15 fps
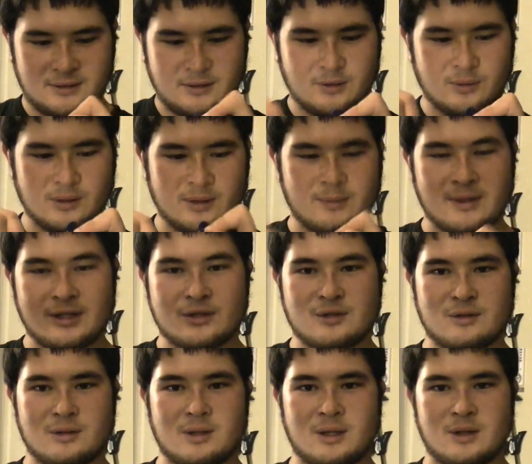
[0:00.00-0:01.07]
You want to make
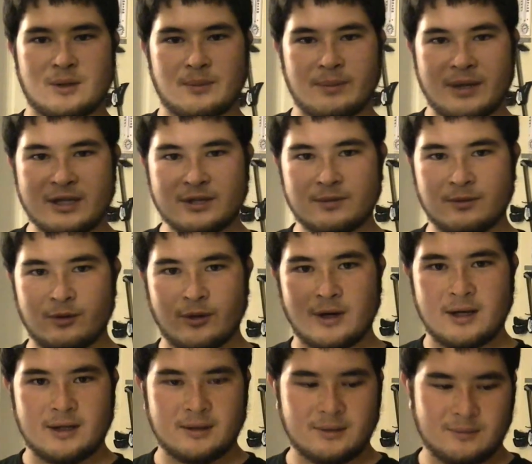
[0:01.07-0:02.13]
sure that your best
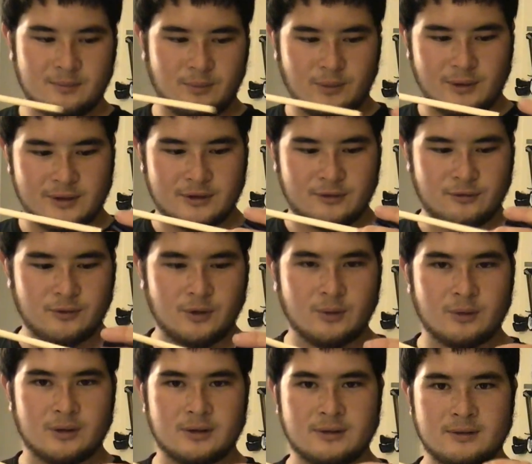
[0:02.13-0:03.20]
grain points
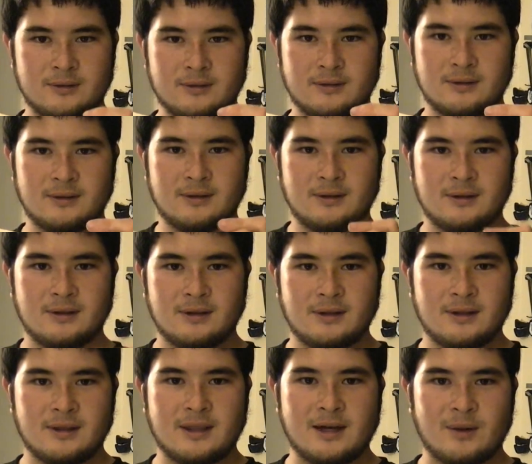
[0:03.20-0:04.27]
forward.
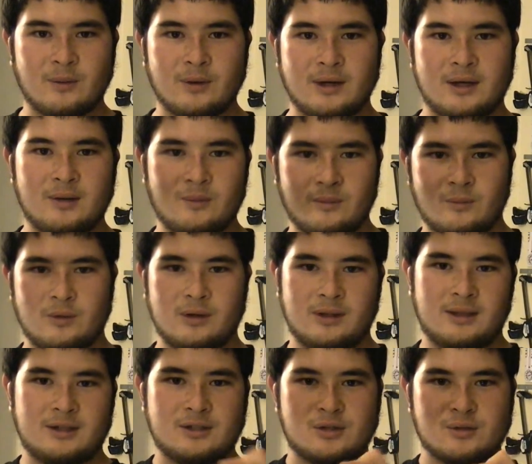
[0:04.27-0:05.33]
That way,
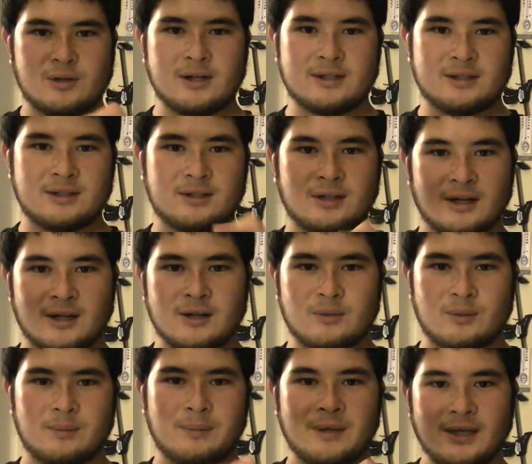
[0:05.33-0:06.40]
when this strikes the target
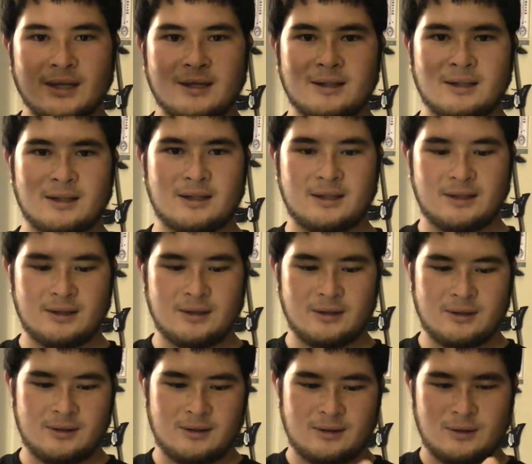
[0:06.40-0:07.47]
repeatedly
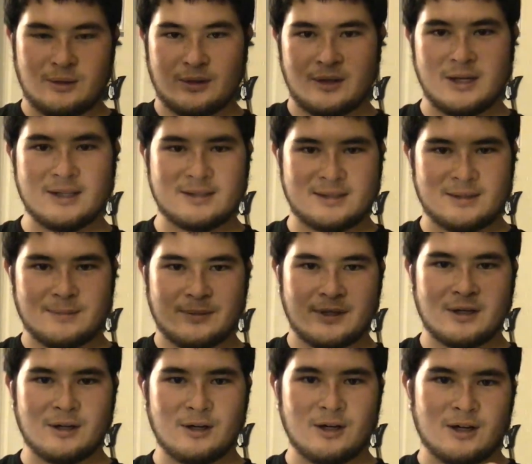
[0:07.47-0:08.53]
or hits
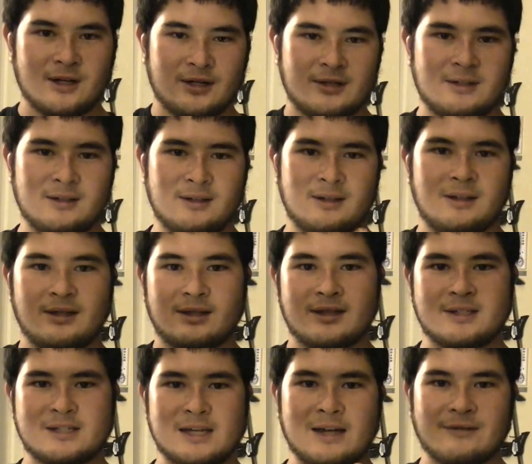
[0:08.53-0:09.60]
something hard, the
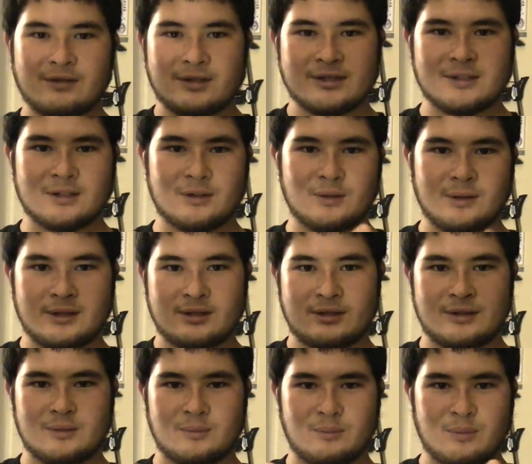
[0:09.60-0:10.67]
shaft isn't going
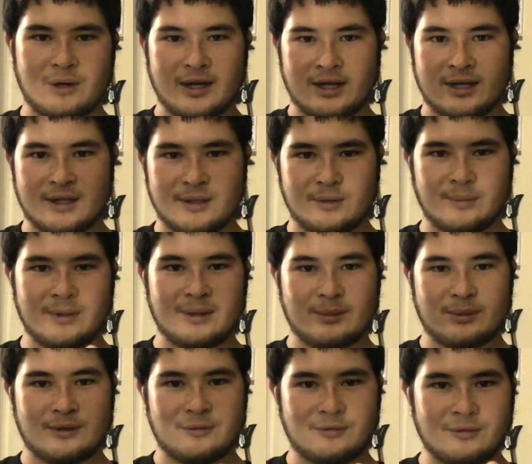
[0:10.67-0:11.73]
to break. It'll be
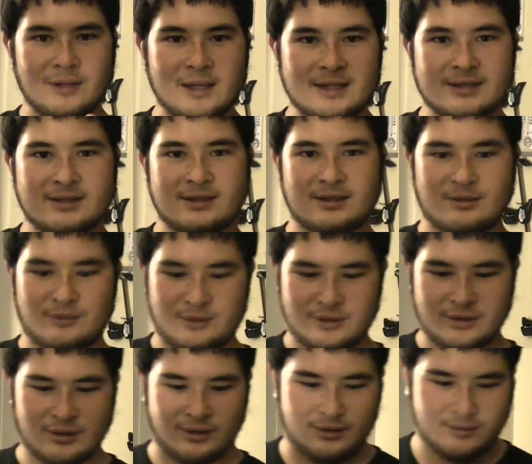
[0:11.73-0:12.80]
able to flex and
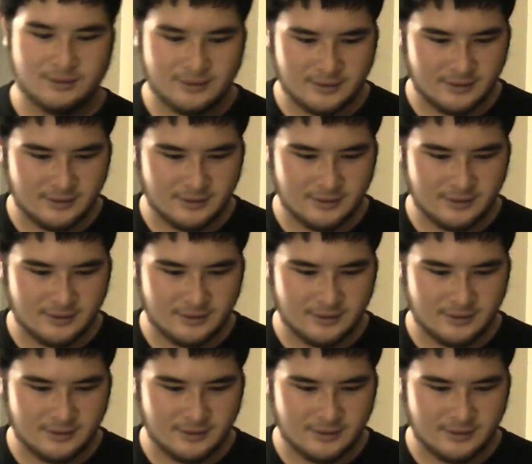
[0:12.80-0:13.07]
return.